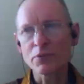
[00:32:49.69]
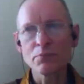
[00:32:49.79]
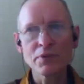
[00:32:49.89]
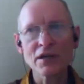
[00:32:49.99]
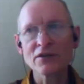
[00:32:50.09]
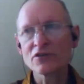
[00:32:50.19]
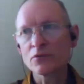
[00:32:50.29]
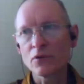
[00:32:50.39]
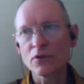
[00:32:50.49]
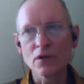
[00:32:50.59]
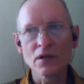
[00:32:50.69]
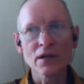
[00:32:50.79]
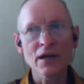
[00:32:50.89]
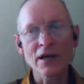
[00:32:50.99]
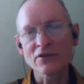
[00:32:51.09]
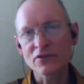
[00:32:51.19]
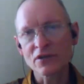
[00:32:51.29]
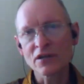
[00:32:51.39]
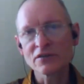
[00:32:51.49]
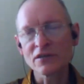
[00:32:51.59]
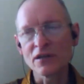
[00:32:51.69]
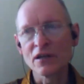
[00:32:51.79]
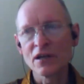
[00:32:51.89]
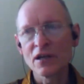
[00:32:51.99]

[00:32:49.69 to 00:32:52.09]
perpetual anxiety